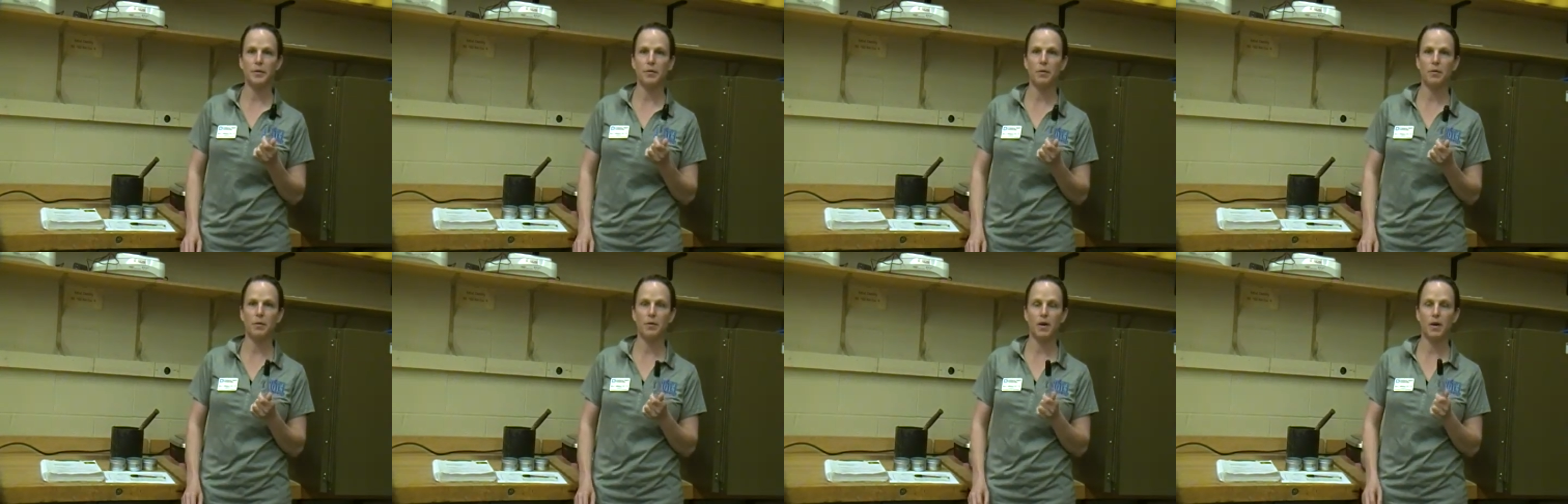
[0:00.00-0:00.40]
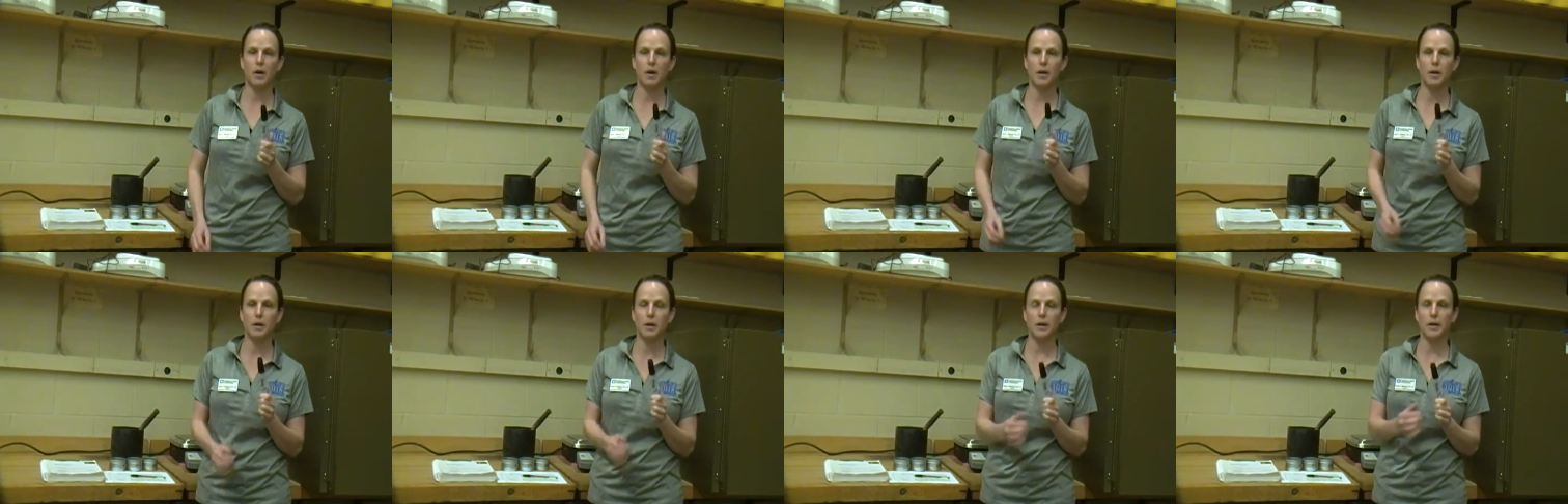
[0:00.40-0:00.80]

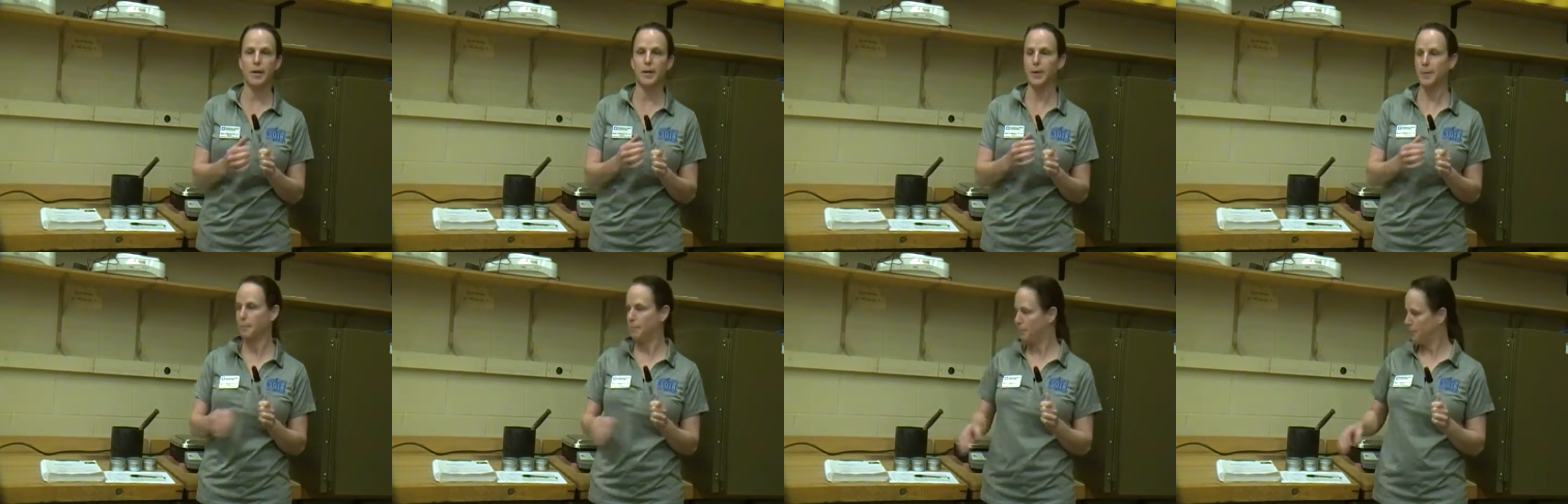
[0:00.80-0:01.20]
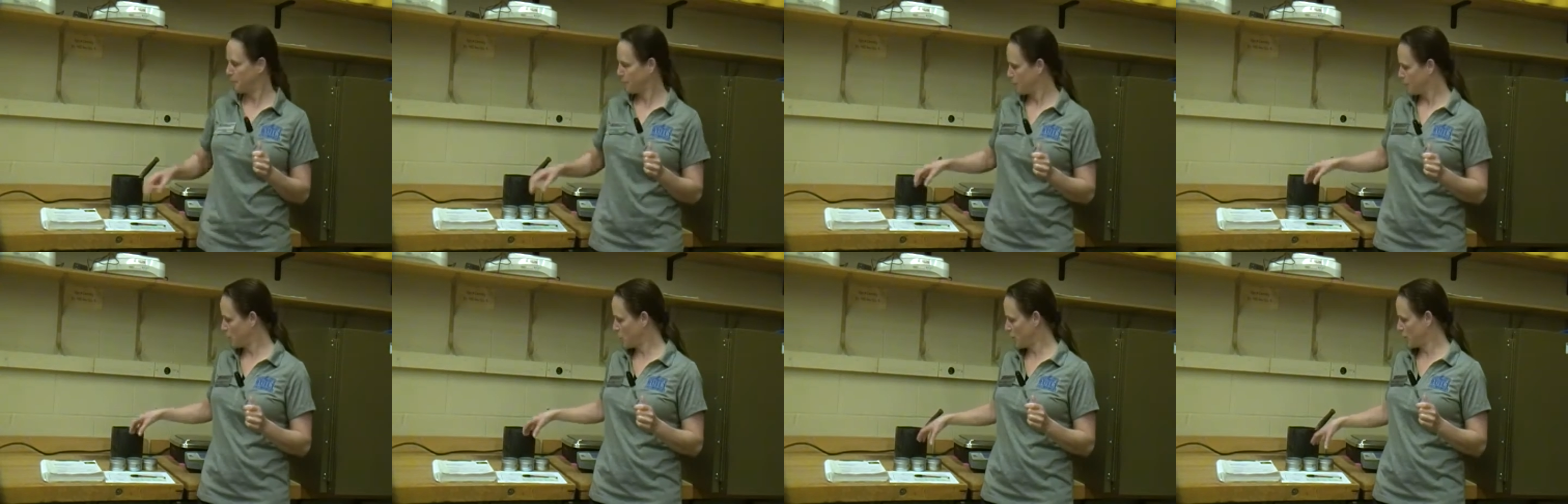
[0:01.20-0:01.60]
your
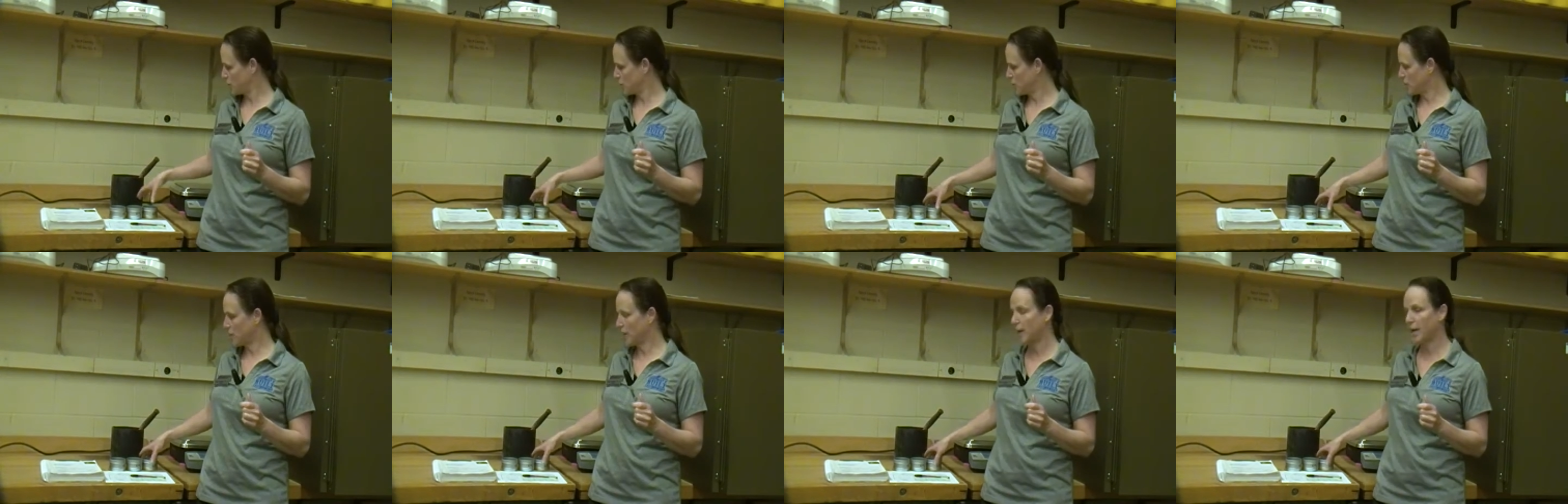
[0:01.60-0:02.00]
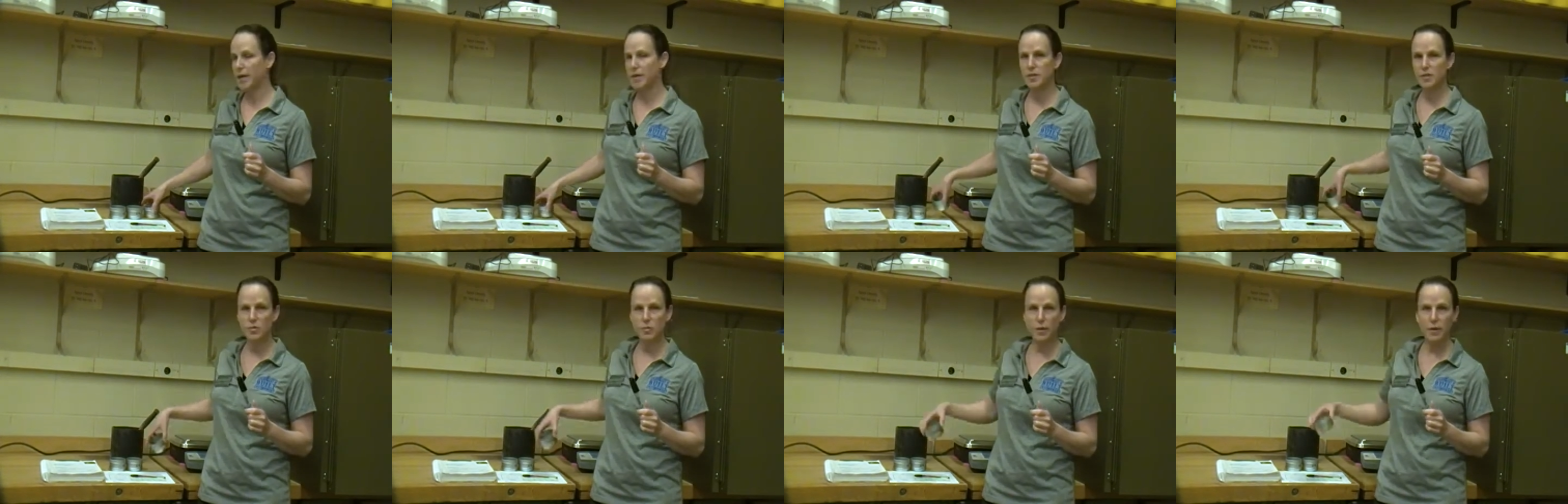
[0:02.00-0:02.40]
moisture
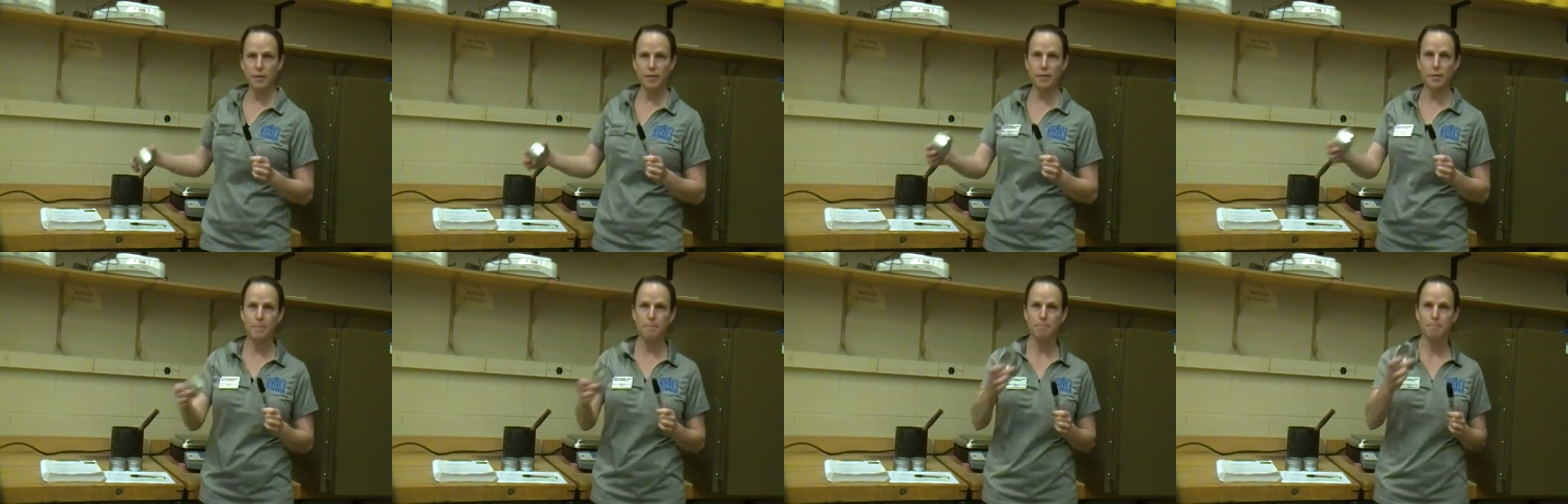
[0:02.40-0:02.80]
cans with.